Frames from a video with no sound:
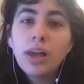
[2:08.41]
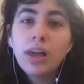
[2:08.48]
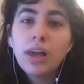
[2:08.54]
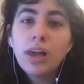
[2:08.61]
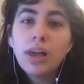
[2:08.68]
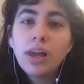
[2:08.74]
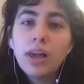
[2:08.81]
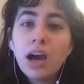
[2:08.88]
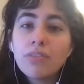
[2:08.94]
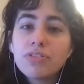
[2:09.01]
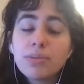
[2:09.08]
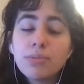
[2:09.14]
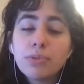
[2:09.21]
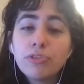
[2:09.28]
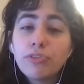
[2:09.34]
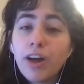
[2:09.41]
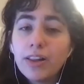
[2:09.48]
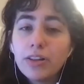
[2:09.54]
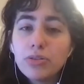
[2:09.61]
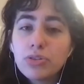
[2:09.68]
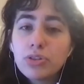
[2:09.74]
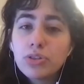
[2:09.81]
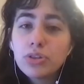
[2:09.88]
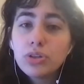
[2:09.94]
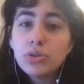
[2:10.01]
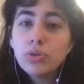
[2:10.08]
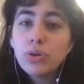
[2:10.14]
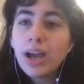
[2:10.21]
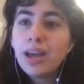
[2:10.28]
and have similar values to you.